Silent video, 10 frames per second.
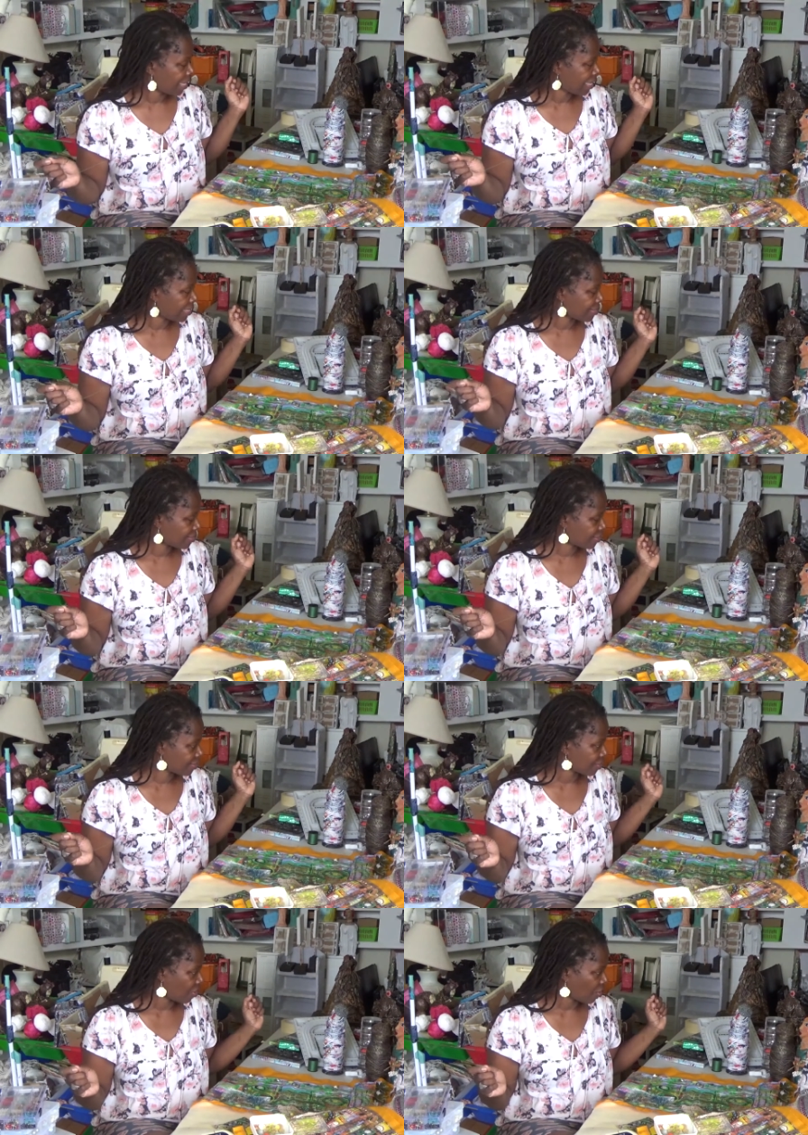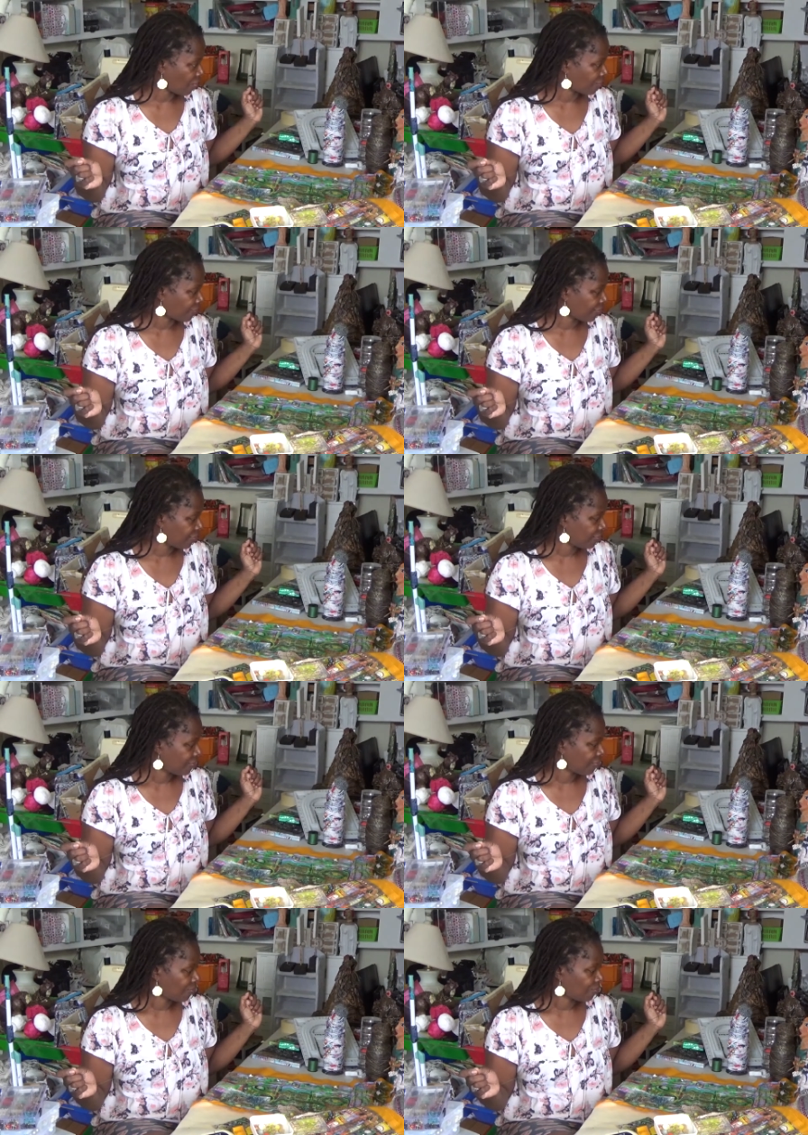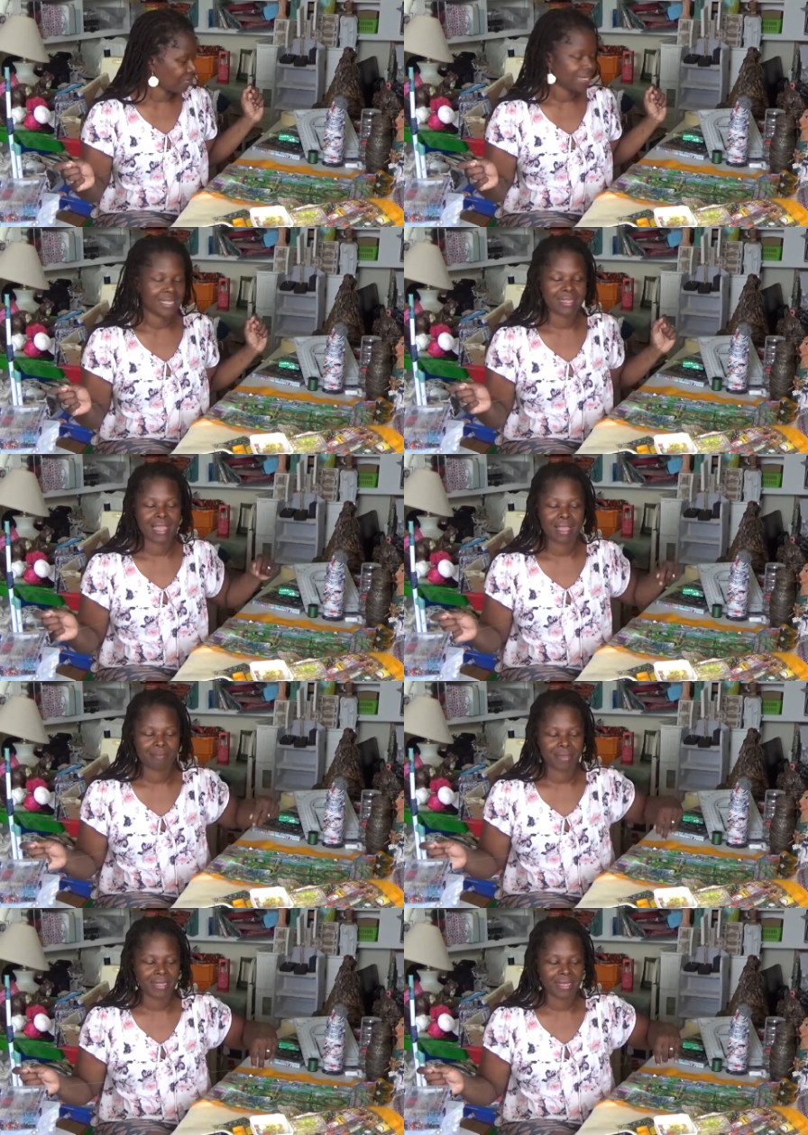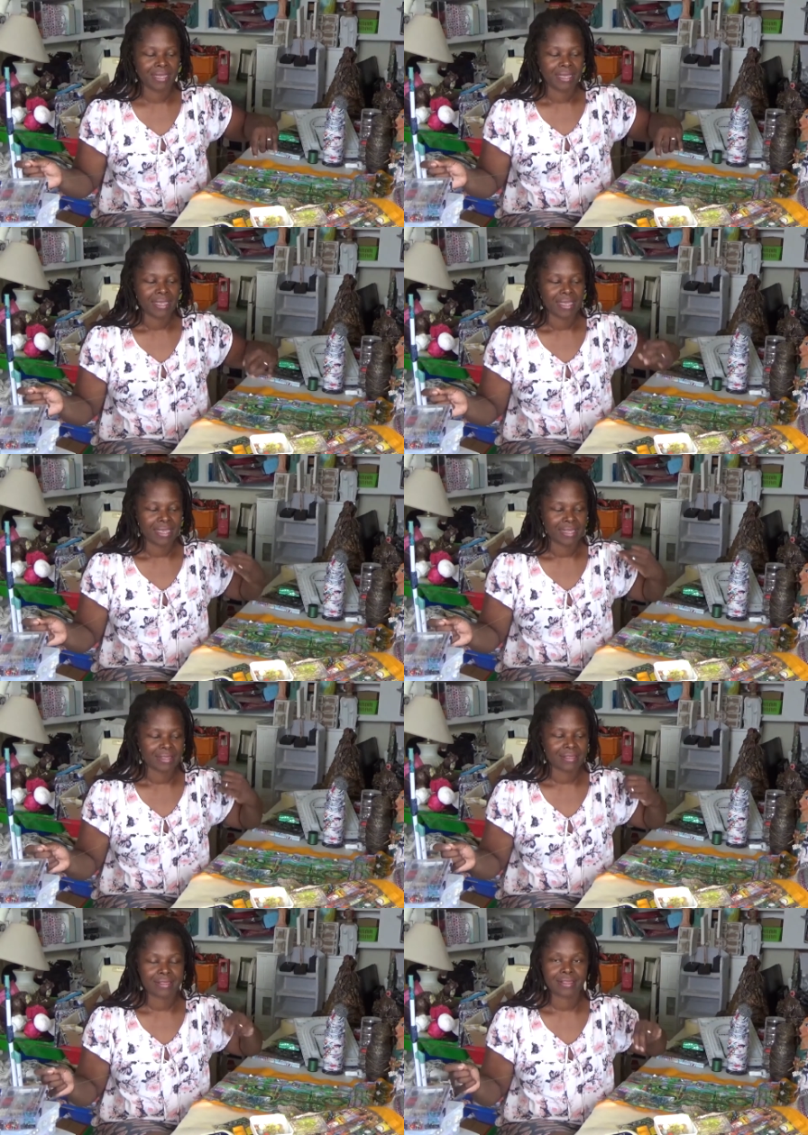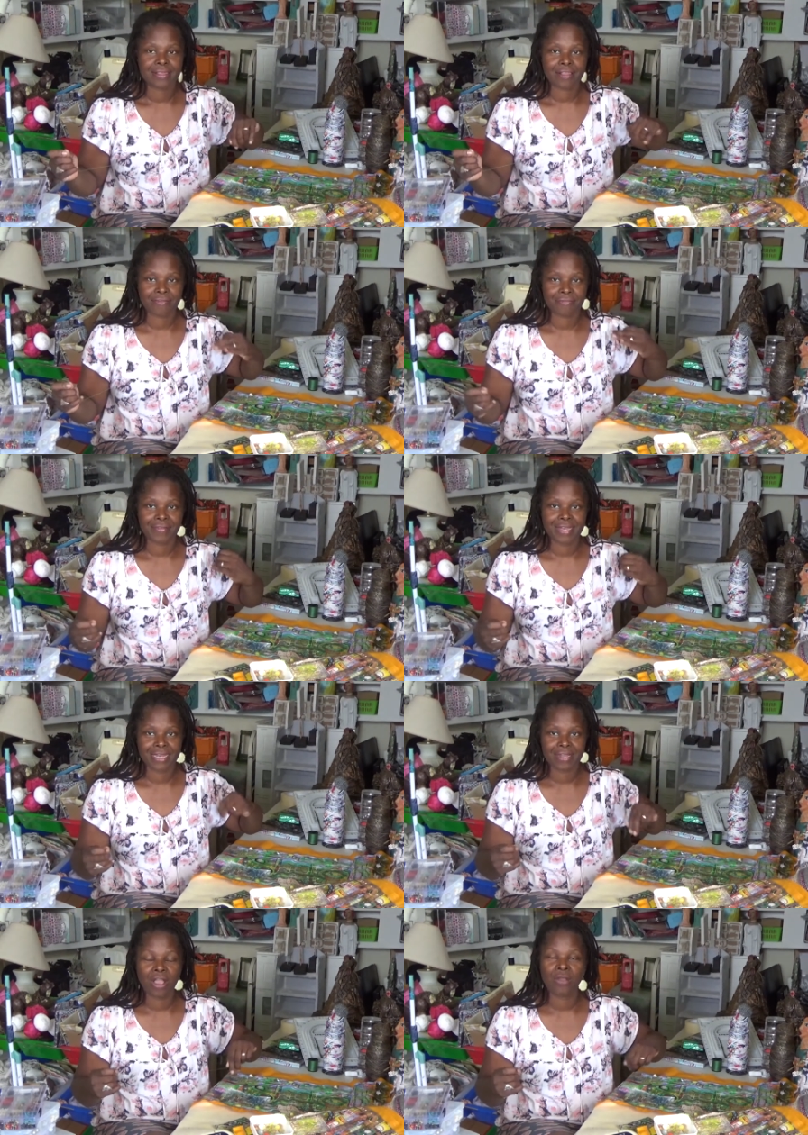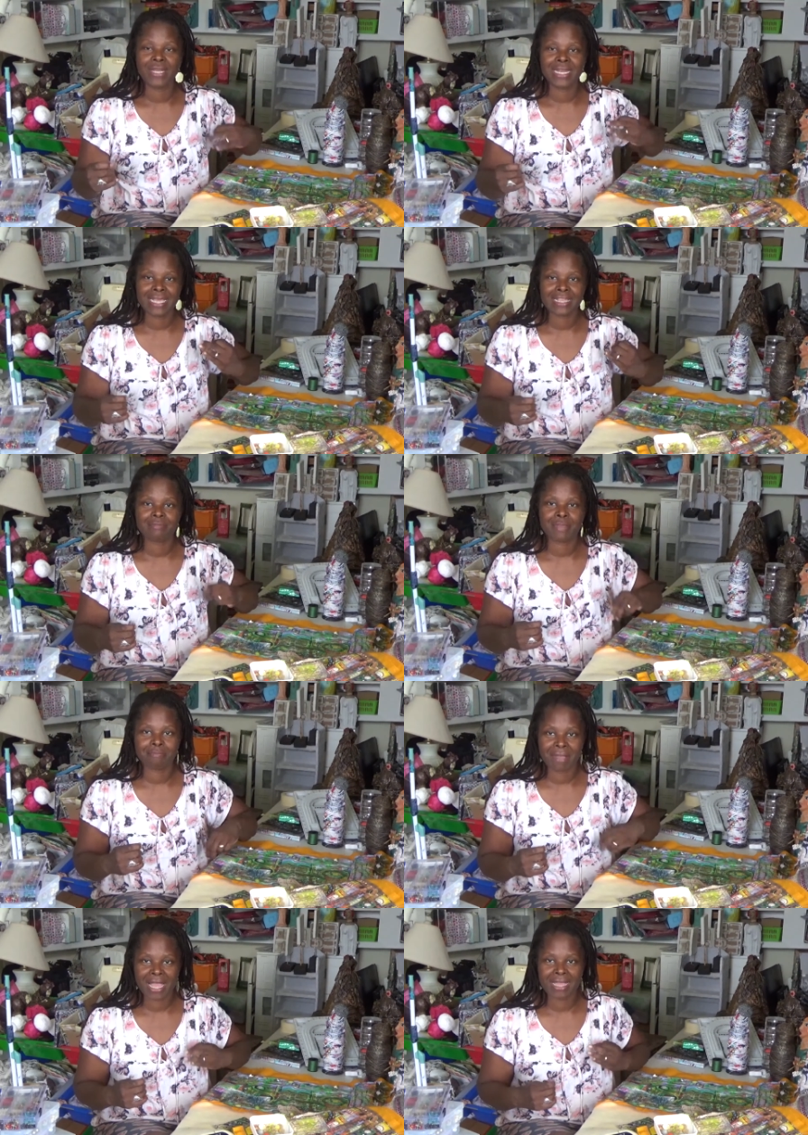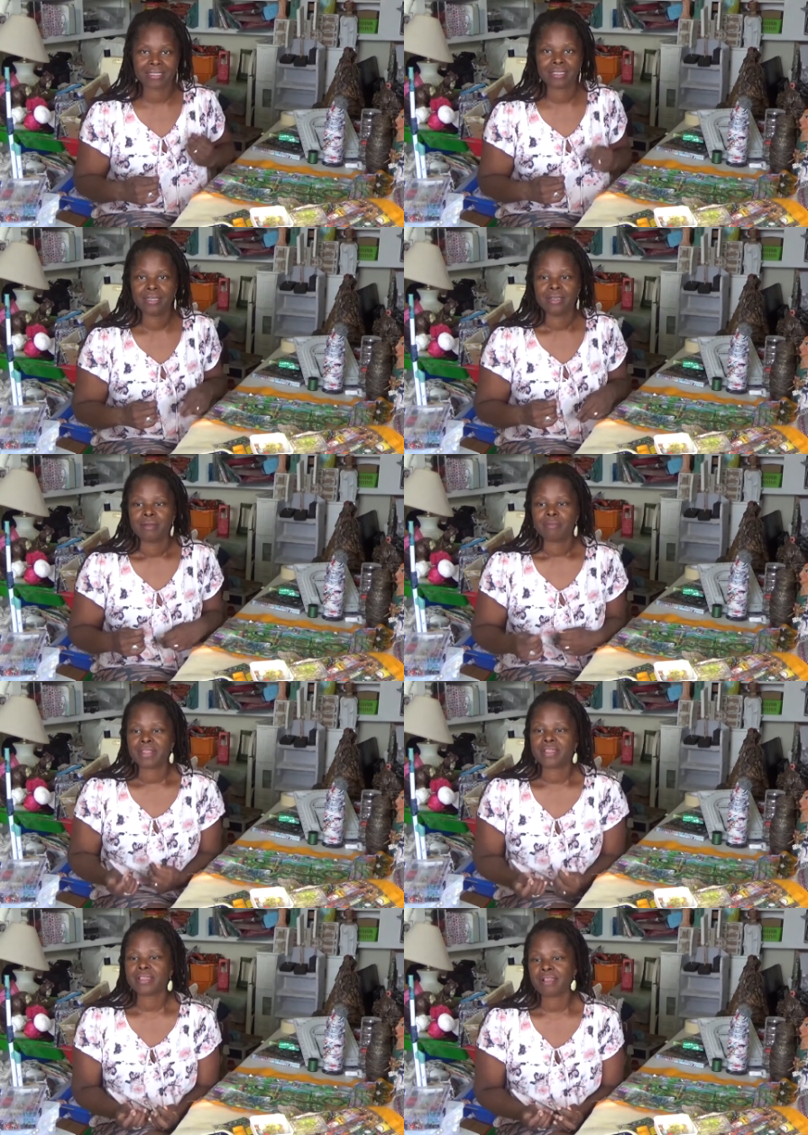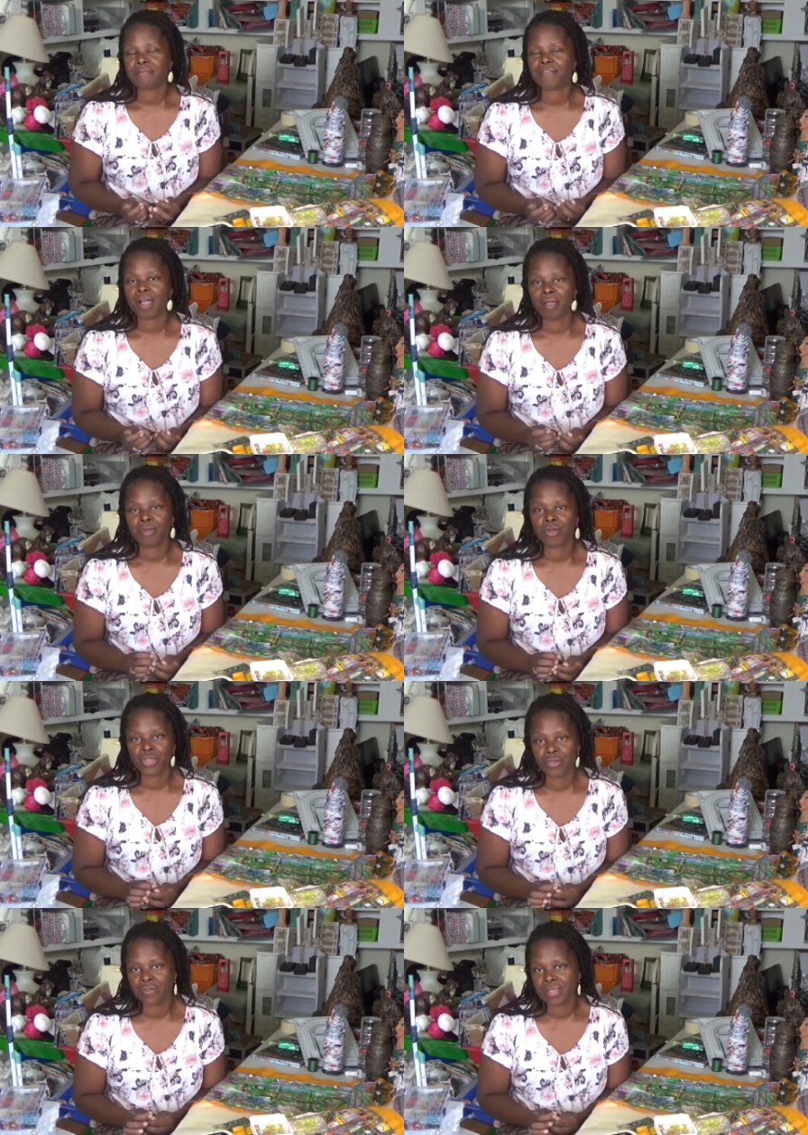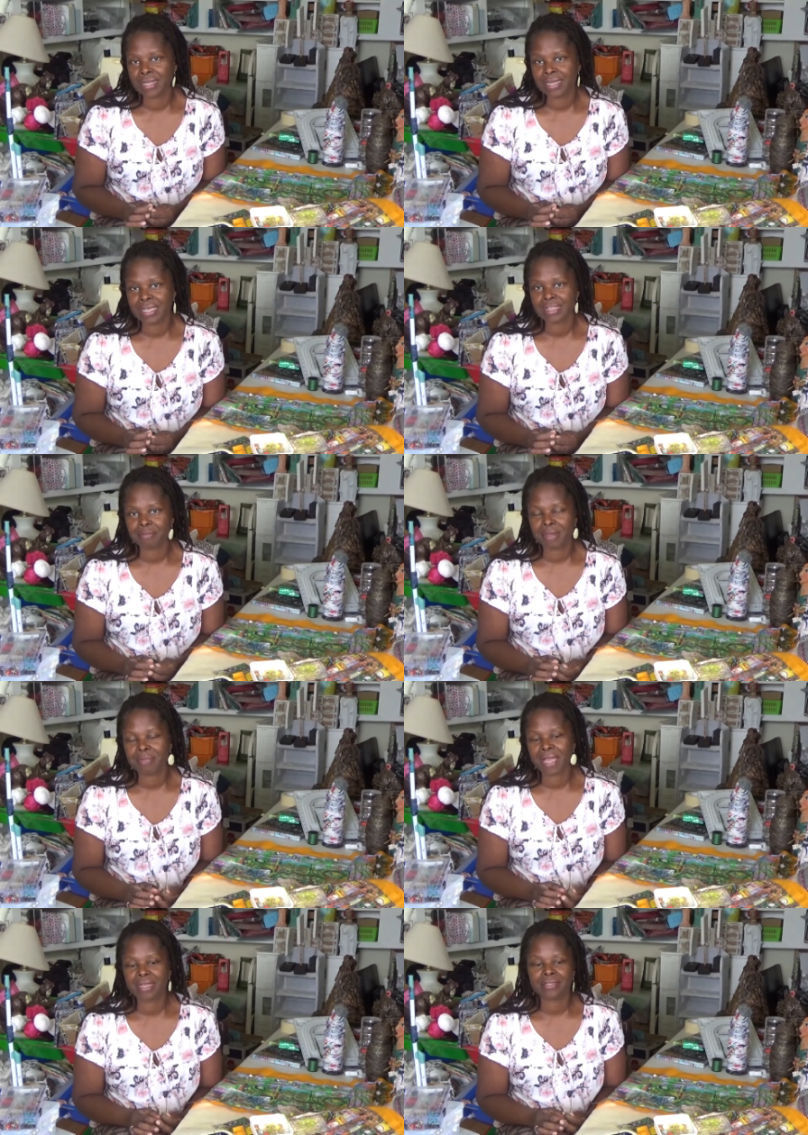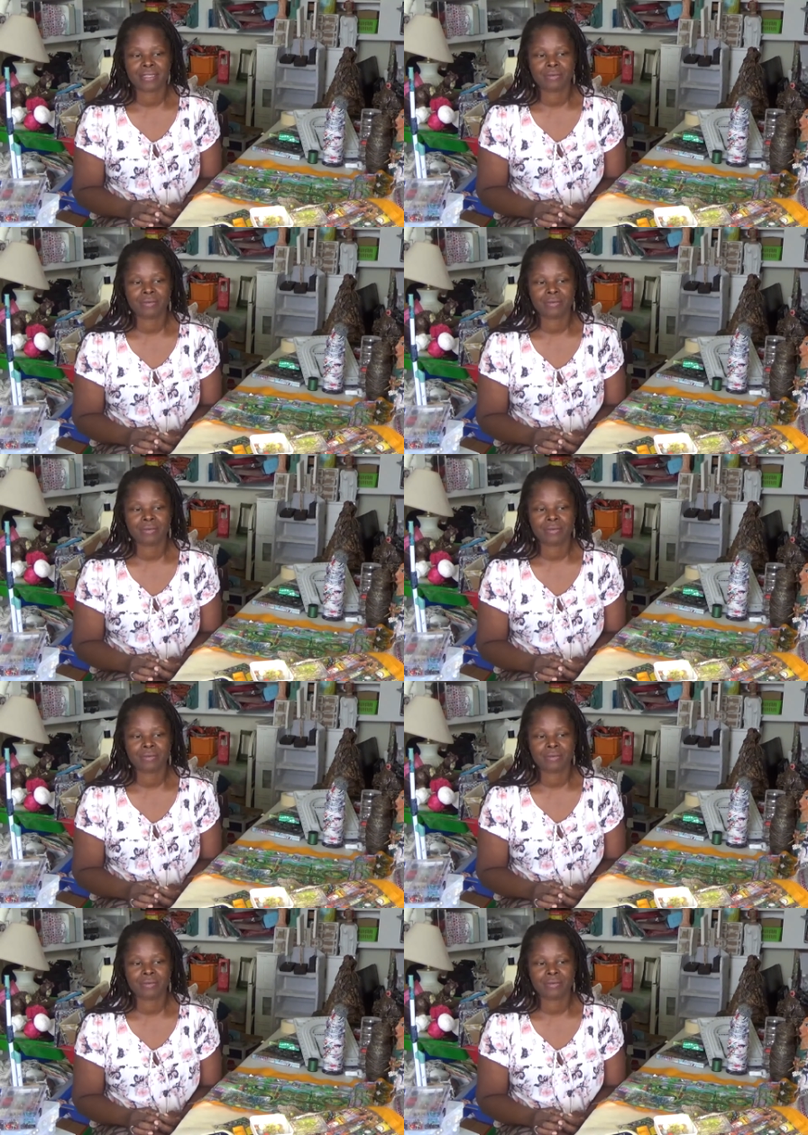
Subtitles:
essence of what needs to happen is that stuff not only needs to be packed, but the stuff that I'm not using needs to be packed.